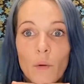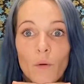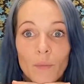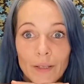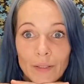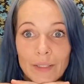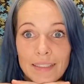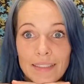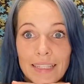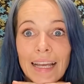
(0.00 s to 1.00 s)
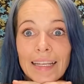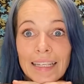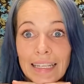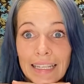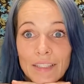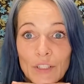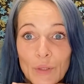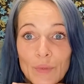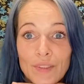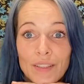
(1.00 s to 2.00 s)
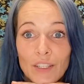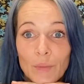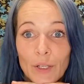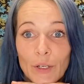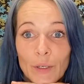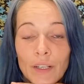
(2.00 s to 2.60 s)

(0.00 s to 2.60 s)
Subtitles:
oh my goodness, I need to open this incubator.